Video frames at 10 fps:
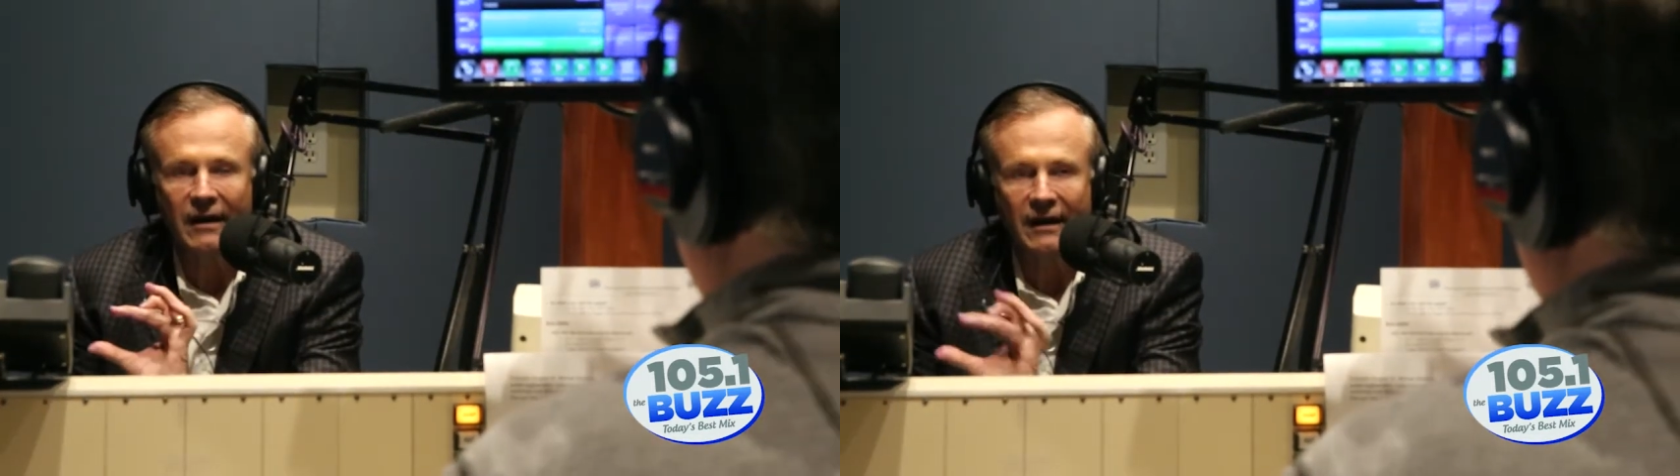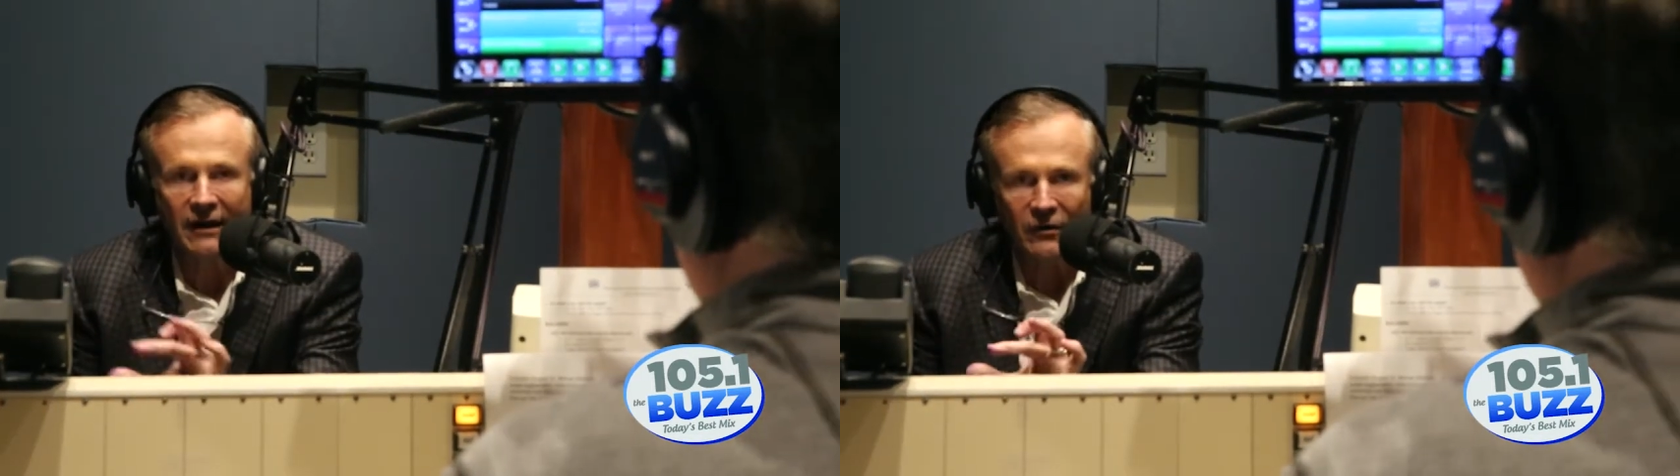
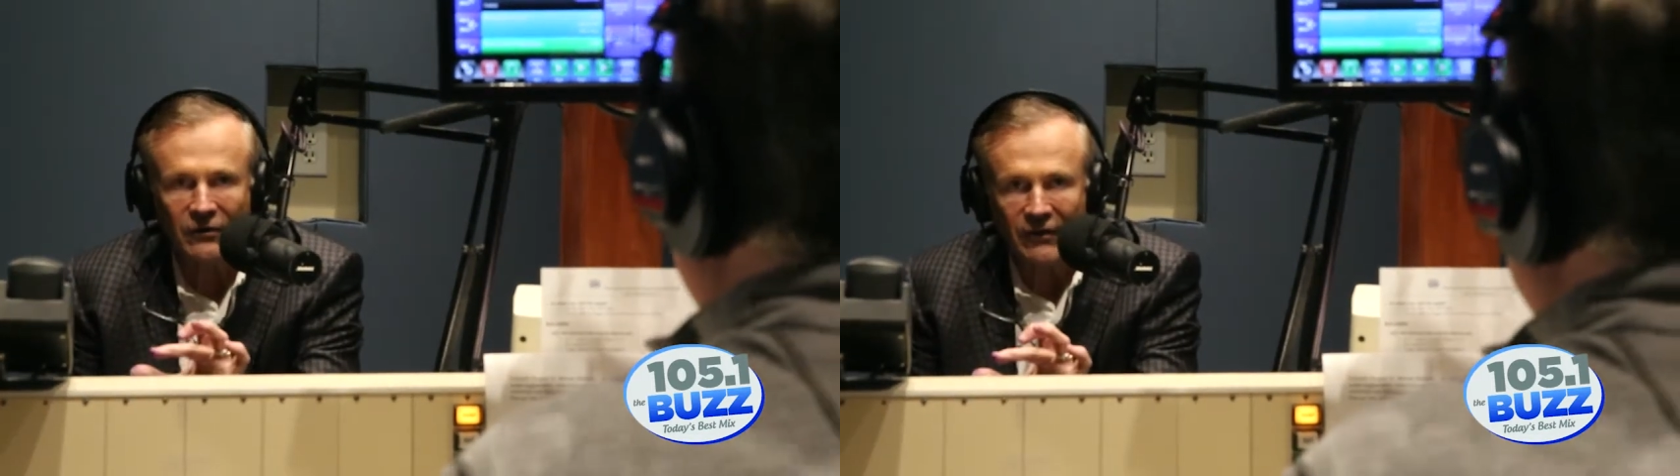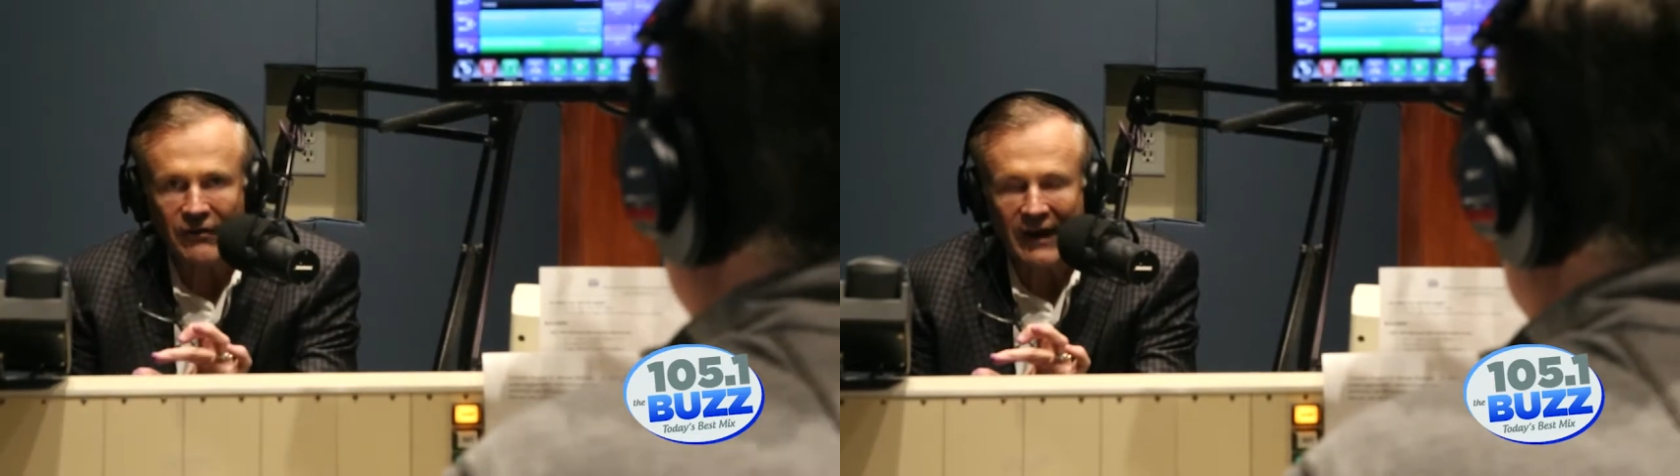
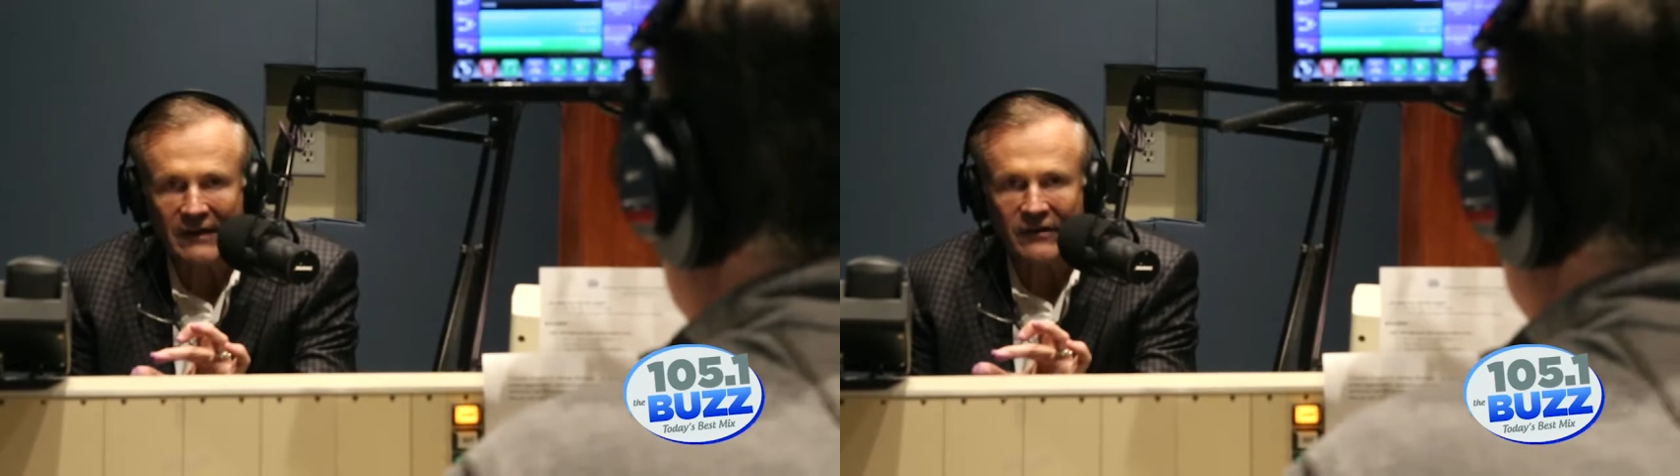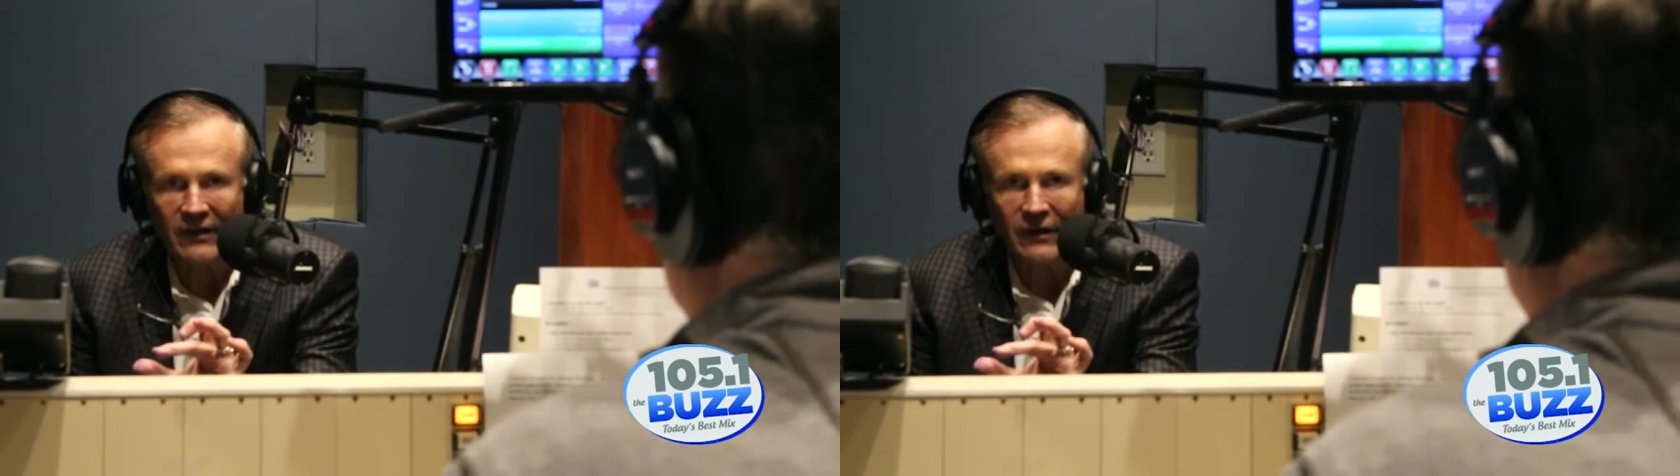kills the
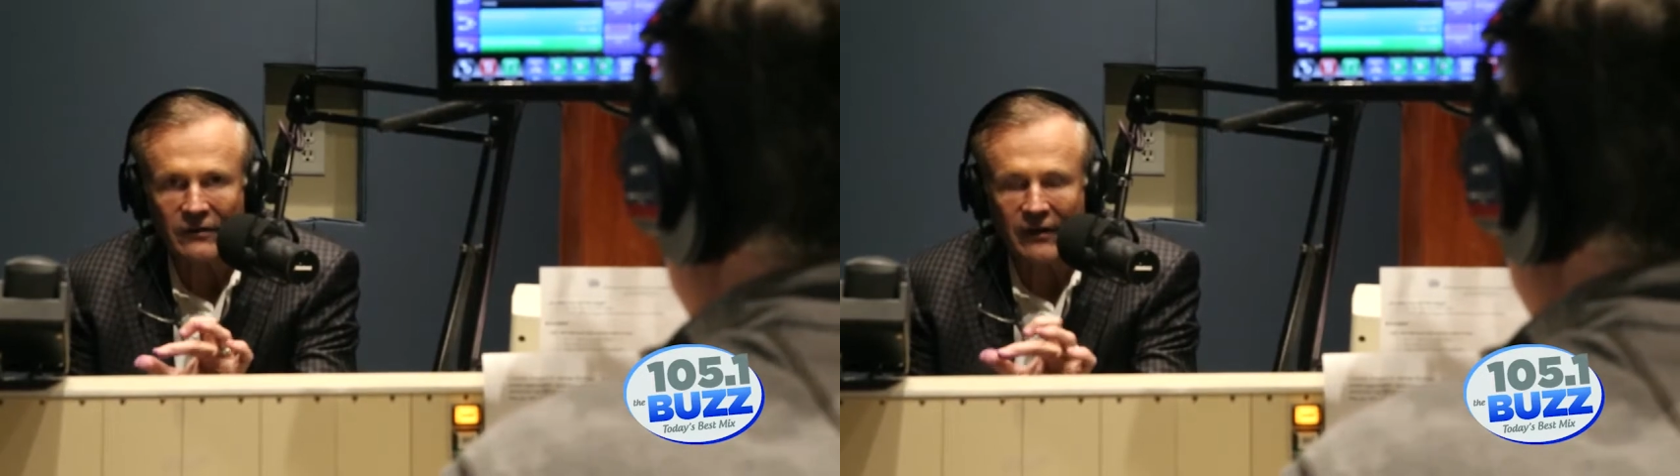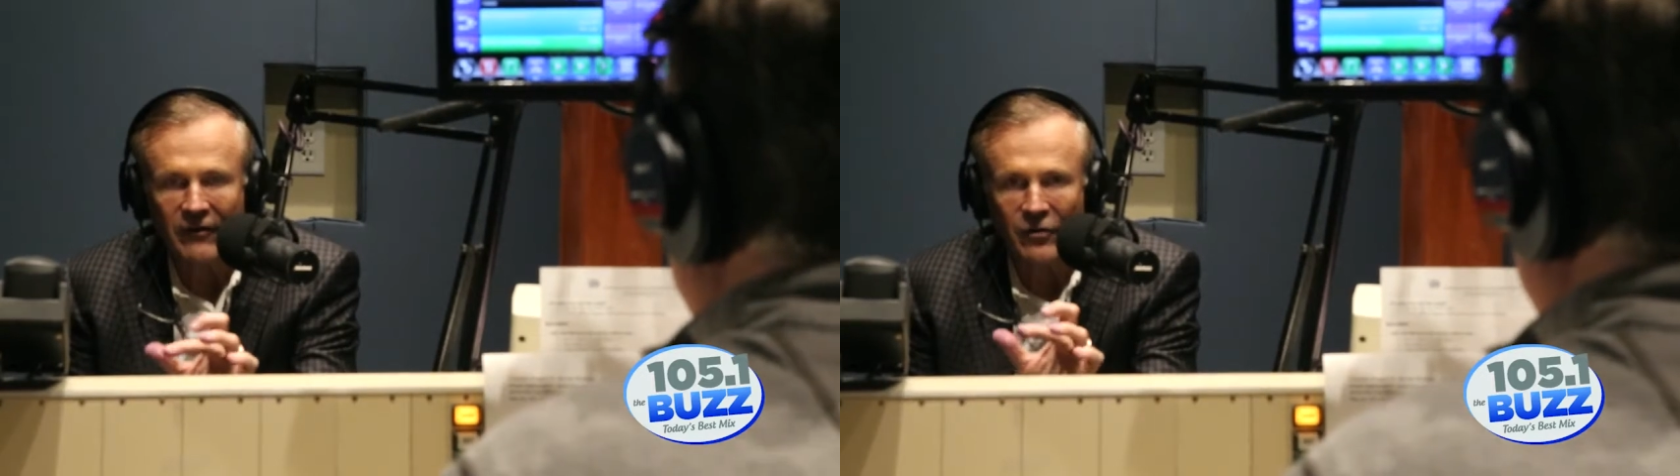fat
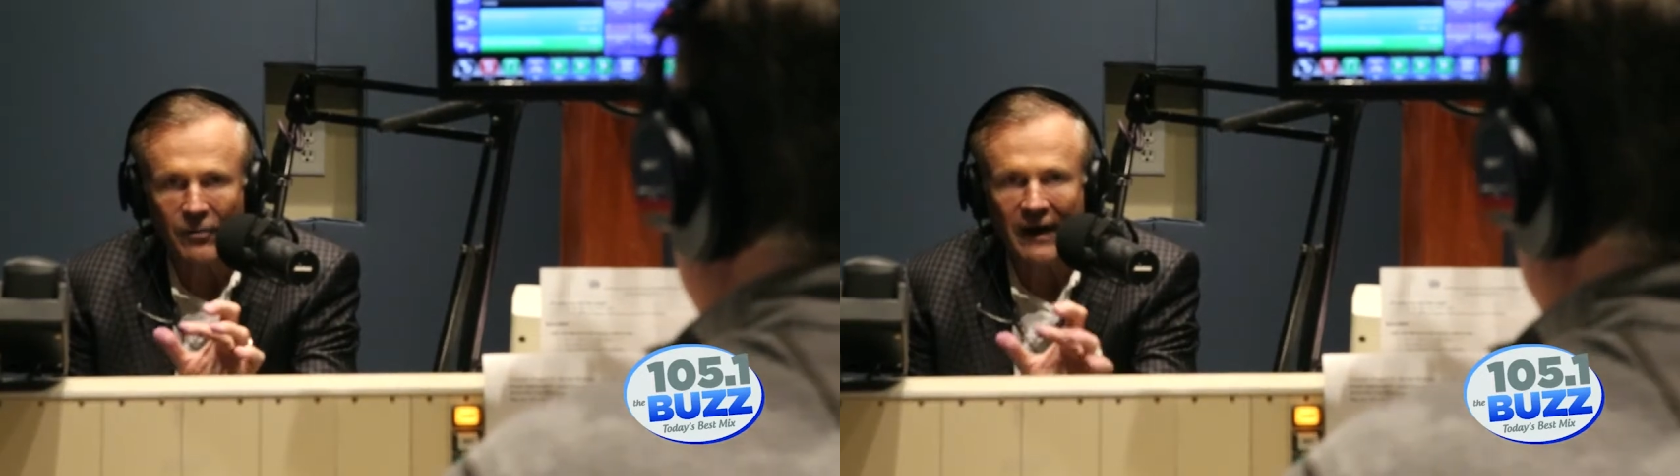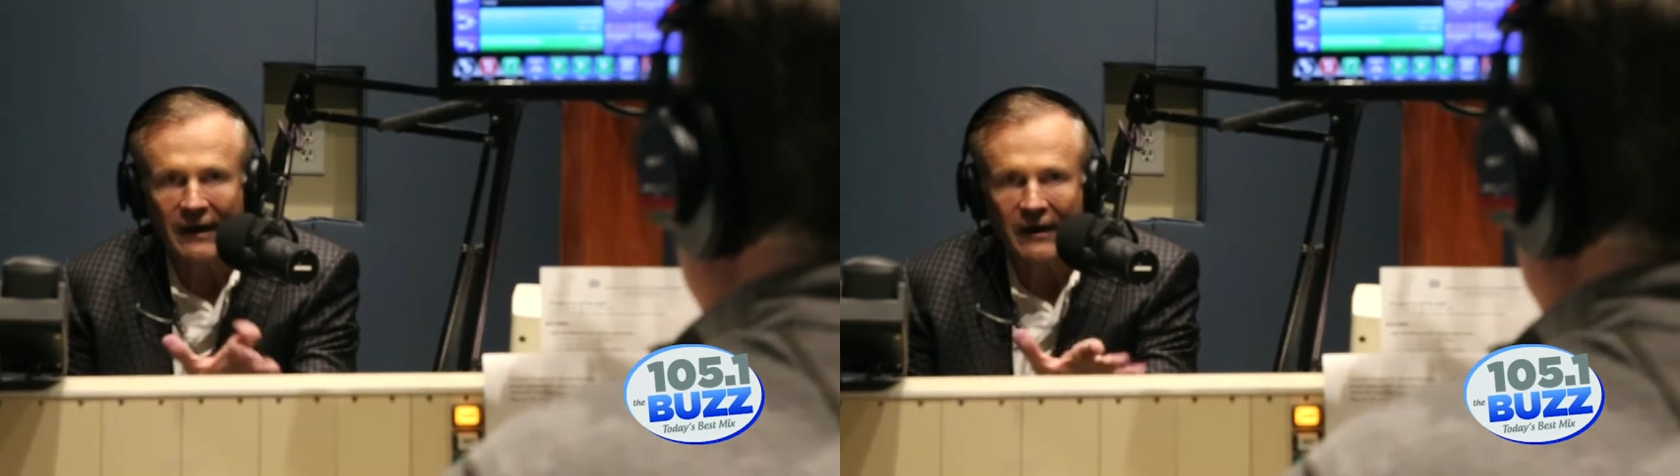cells and then your
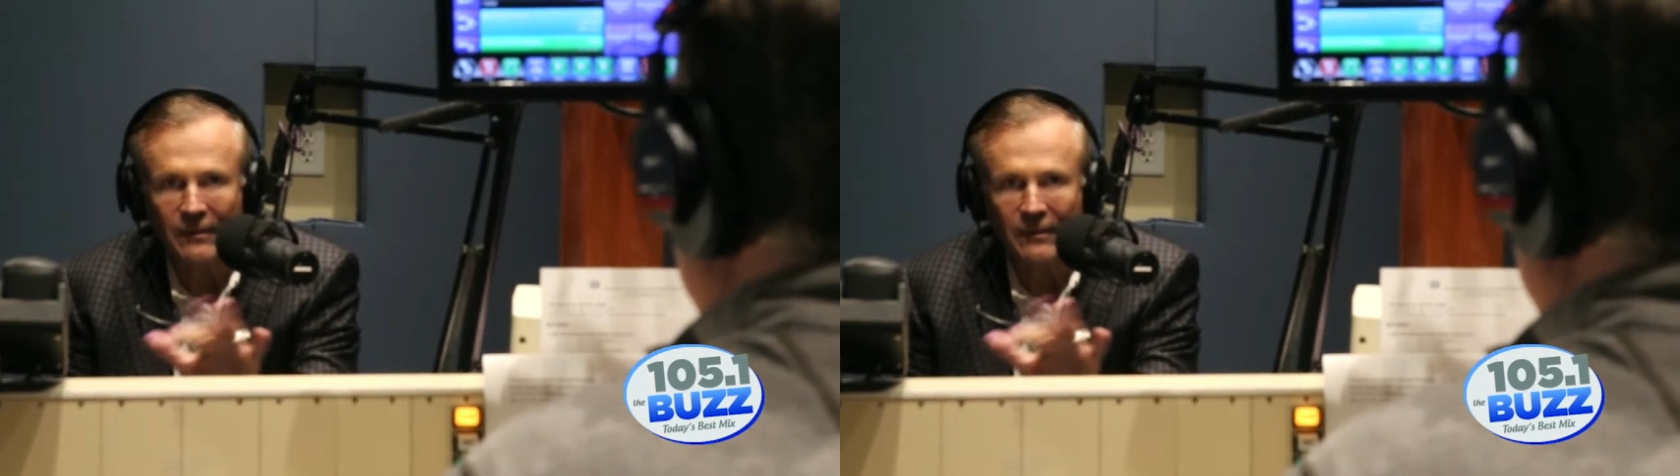body